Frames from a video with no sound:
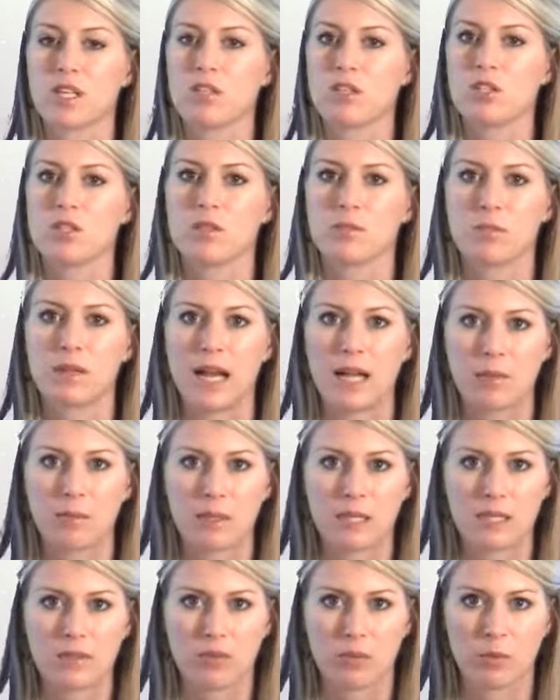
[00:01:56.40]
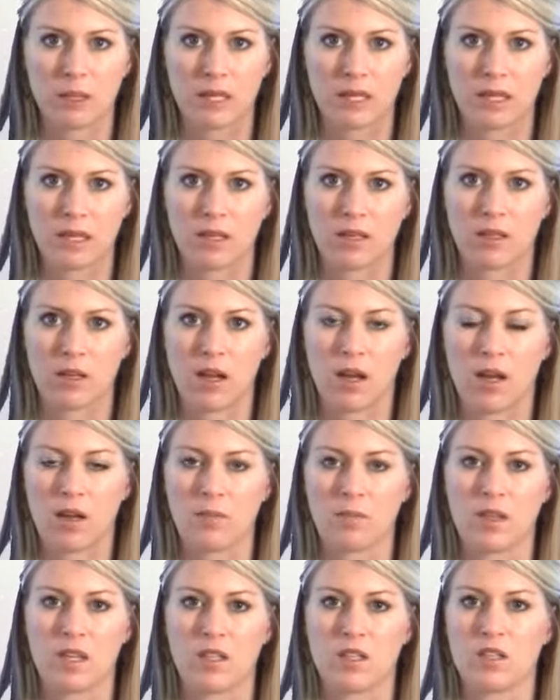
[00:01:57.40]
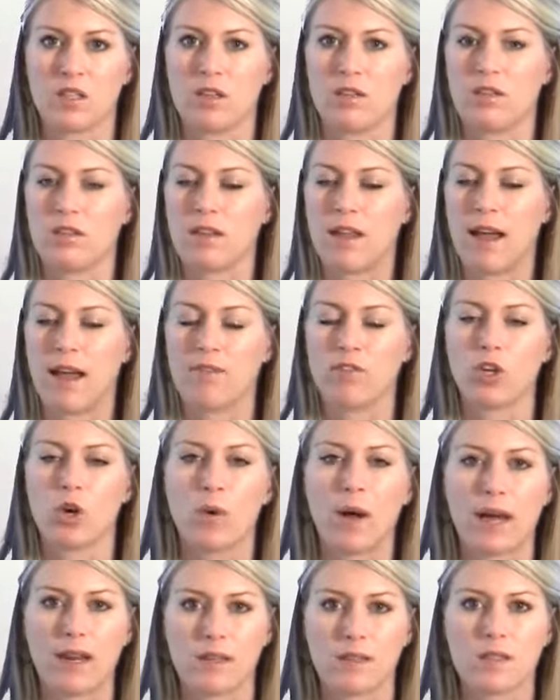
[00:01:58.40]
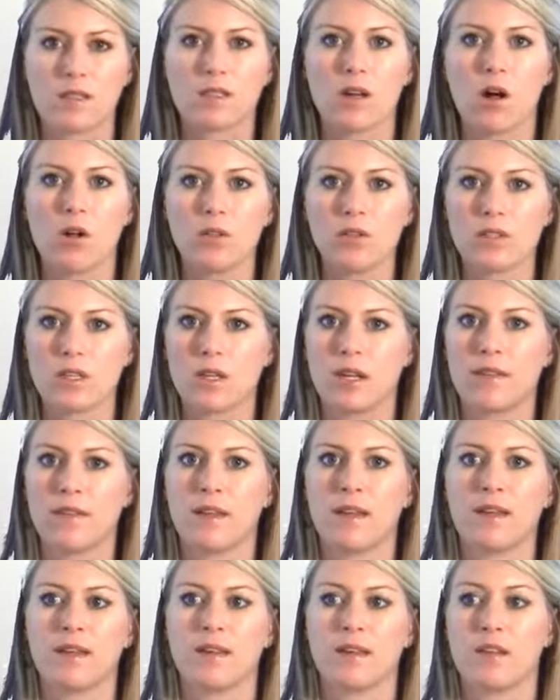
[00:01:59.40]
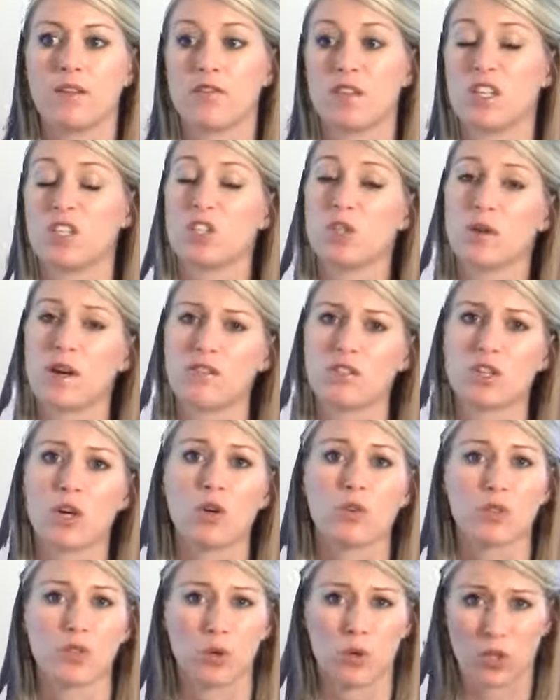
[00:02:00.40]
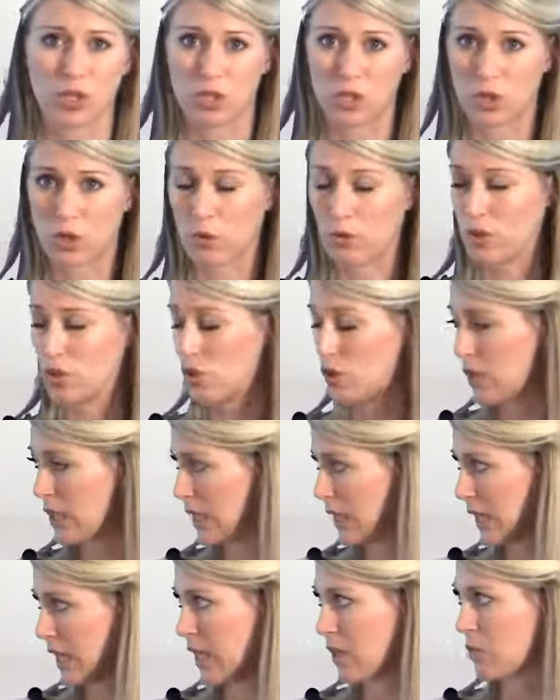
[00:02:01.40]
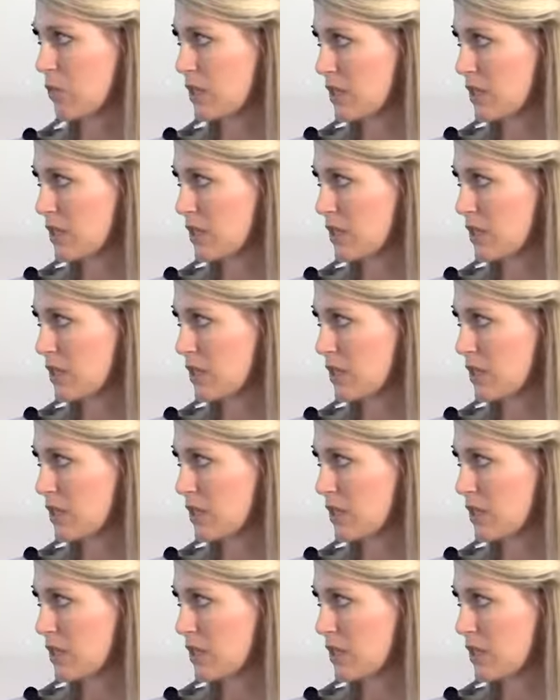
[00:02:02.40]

just some black beans from a can that have no added salt, and then if they do have salt, you can always drain the can,